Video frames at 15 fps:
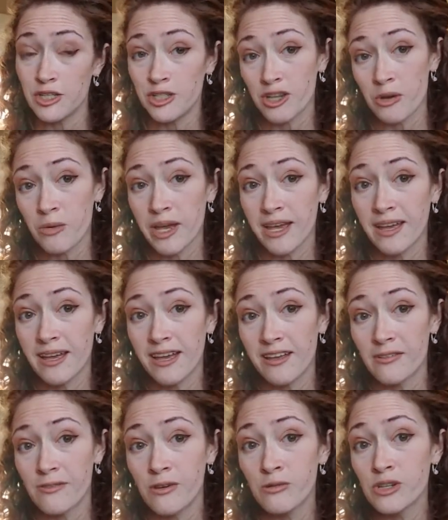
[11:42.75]
sowing.
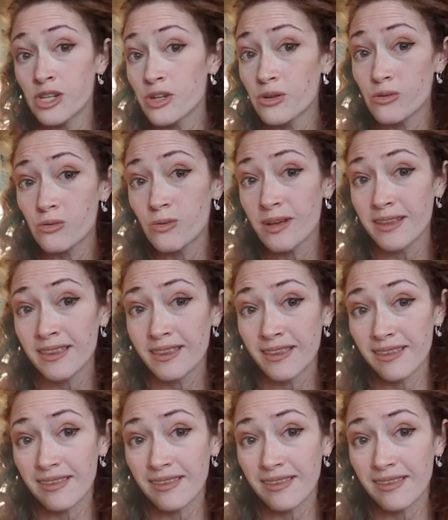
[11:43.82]
If you do,